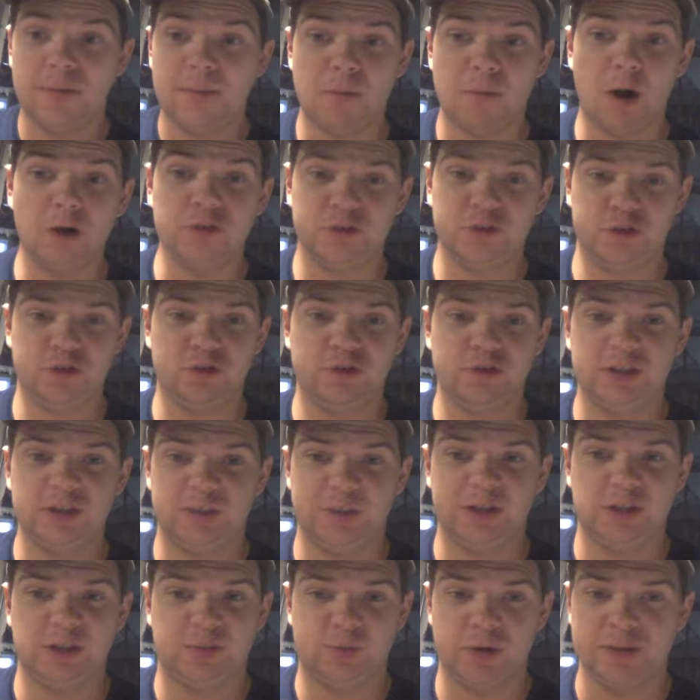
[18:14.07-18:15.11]
Martin Jr. needs
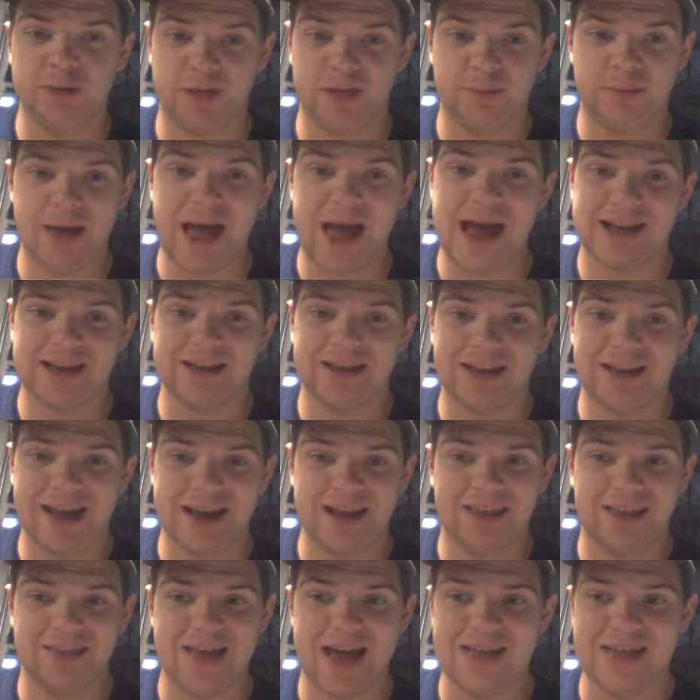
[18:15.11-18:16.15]
to be sprinting back and
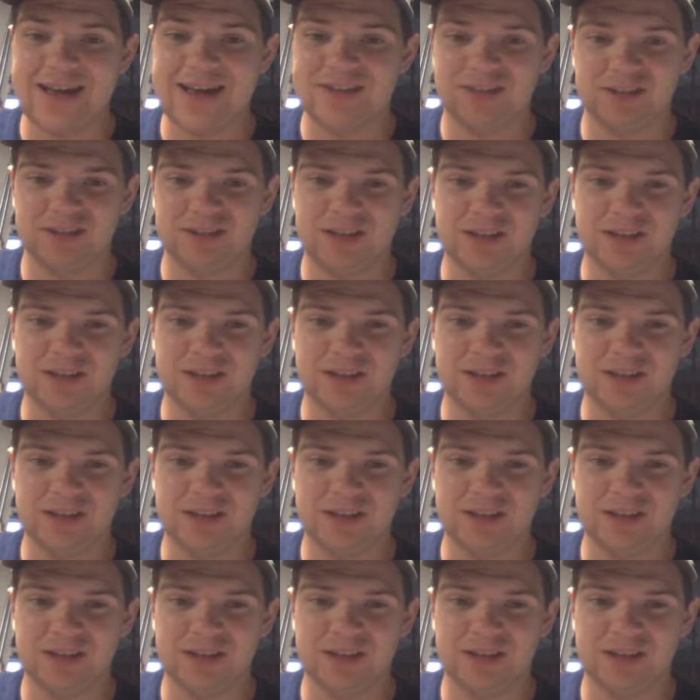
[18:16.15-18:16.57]
getting that. That's just like